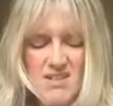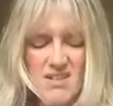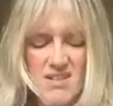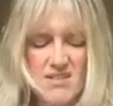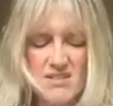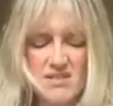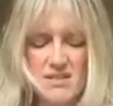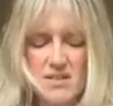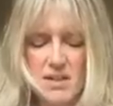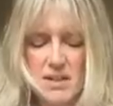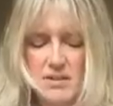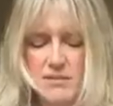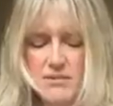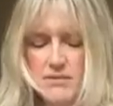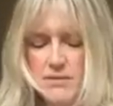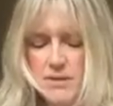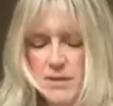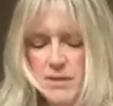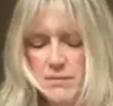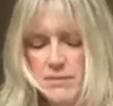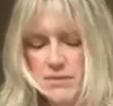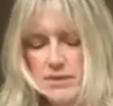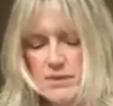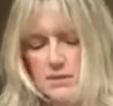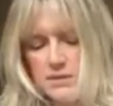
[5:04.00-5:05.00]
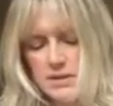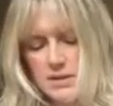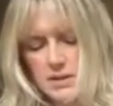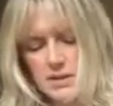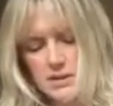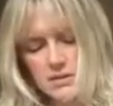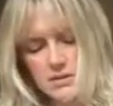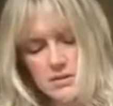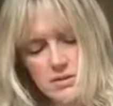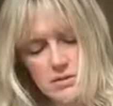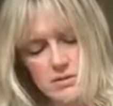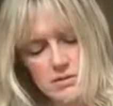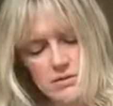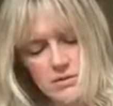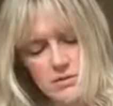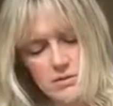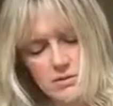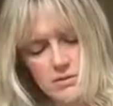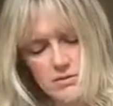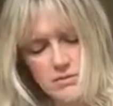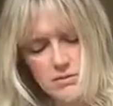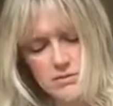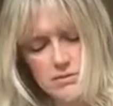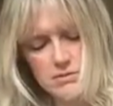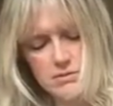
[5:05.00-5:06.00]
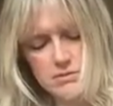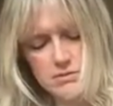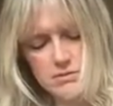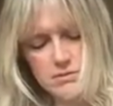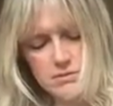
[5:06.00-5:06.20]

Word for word: Got to have romance angel oracle.